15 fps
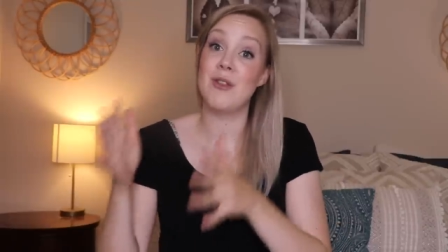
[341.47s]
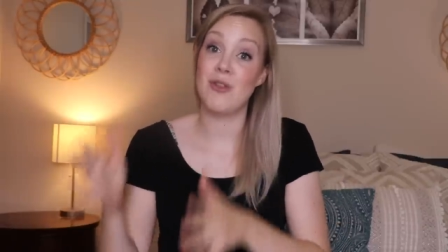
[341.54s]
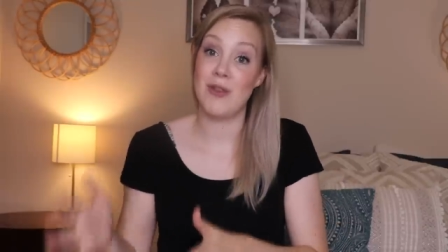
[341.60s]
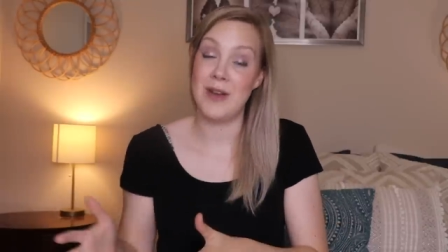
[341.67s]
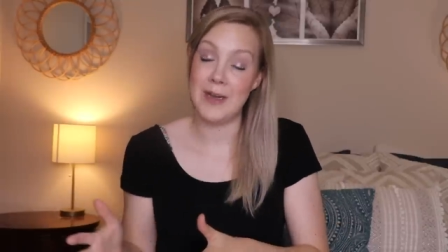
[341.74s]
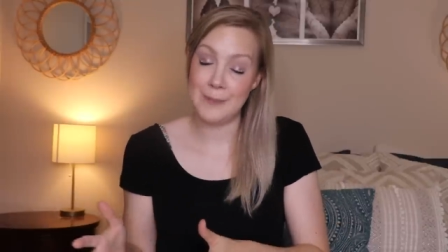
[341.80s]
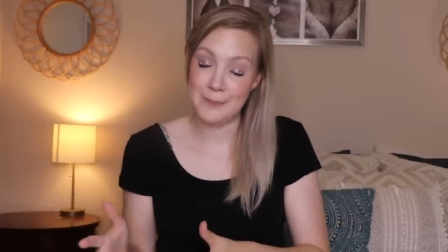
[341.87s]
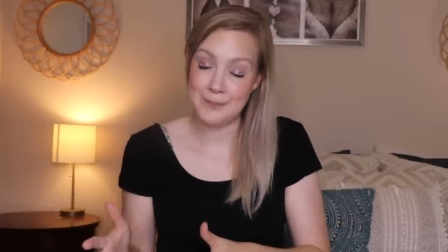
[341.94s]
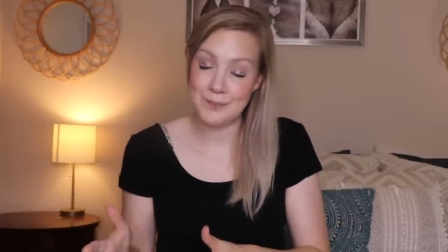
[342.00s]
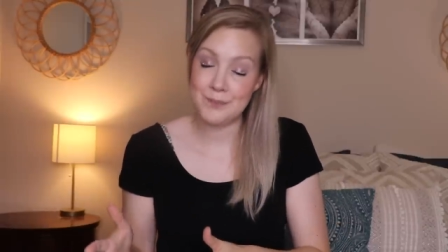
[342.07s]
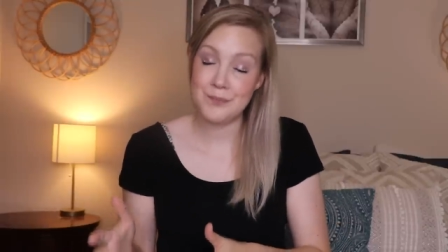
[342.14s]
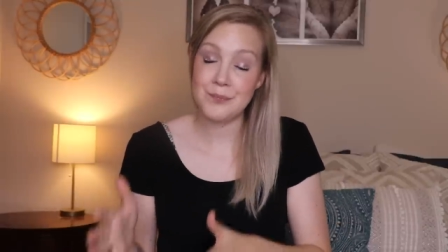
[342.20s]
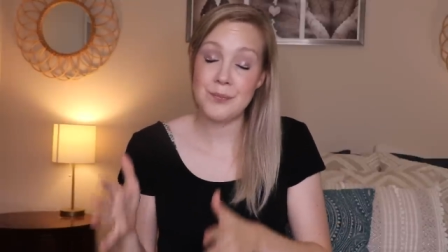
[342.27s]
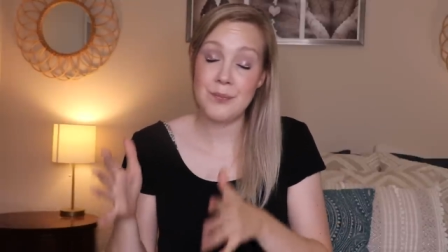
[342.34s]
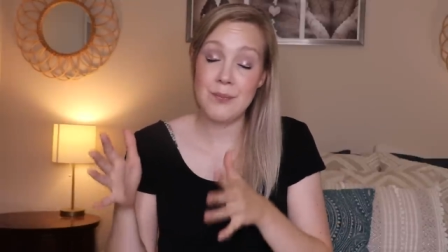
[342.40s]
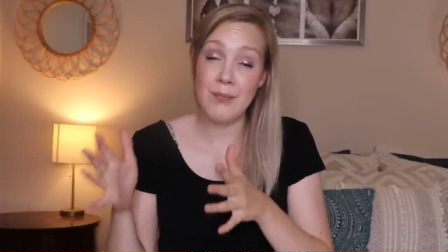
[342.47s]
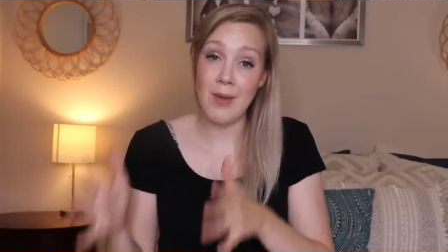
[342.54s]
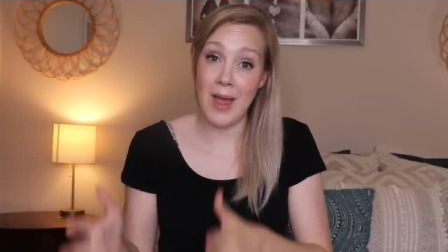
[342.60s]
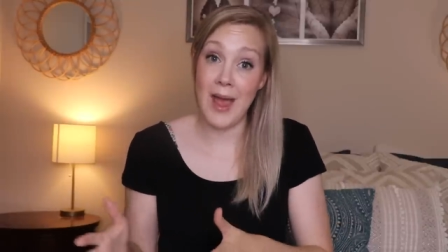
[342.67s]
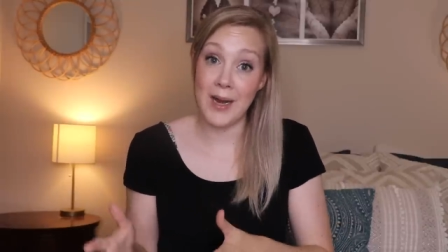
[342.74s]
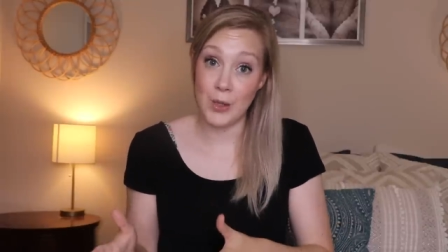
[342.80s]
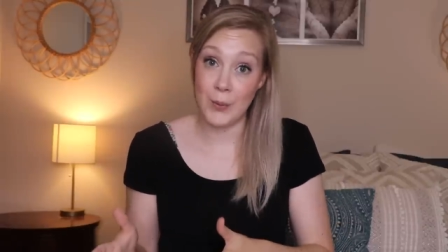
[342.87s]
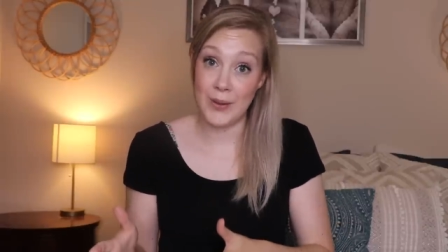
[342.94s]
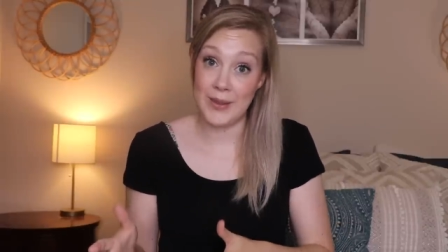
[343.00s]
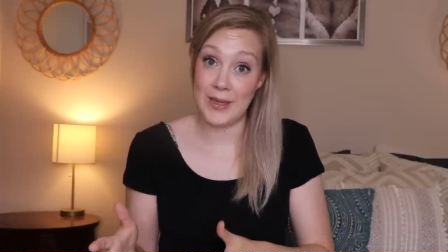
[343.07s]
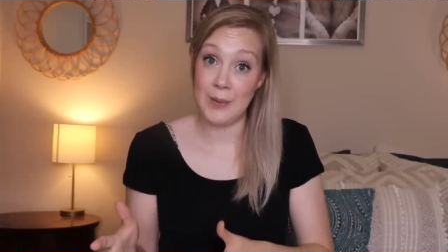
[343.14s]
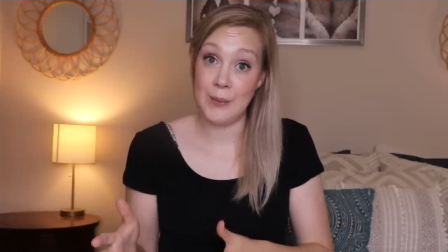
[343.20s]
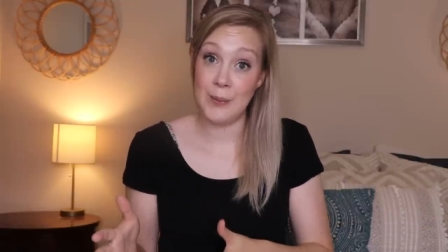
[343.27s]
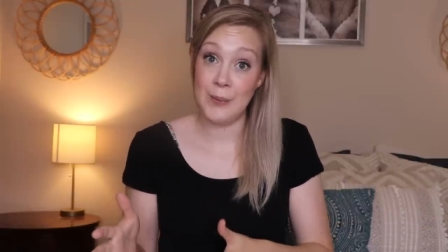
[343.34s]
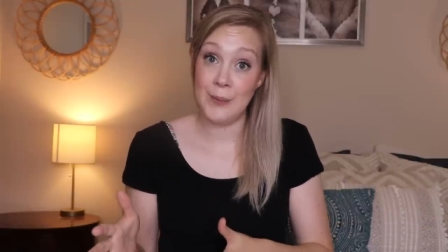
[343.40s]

treated adequately